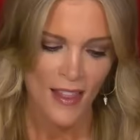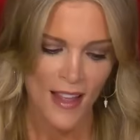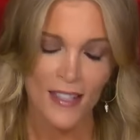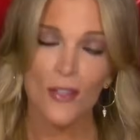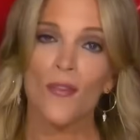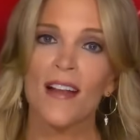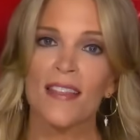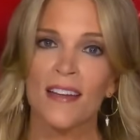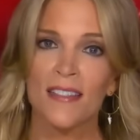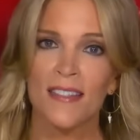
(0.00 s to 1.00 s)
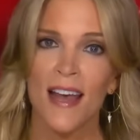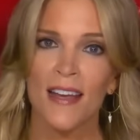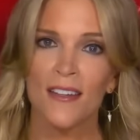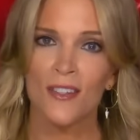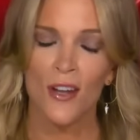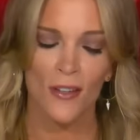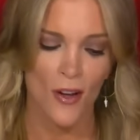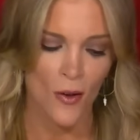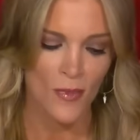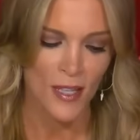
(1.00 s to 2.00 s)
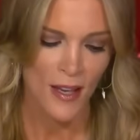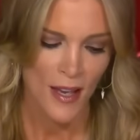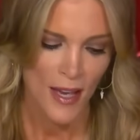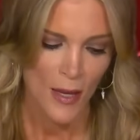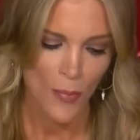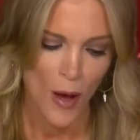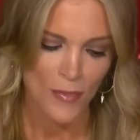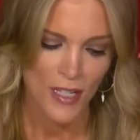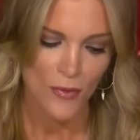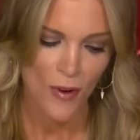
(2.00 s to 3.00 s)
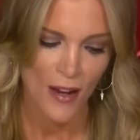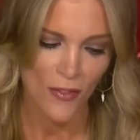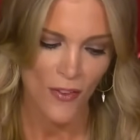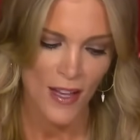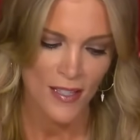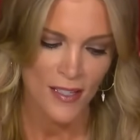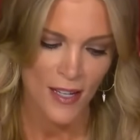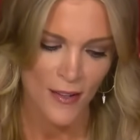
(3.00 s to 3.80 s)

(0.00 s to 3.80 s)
That's the right thing to say, Sean Combs. He pumped his right fist.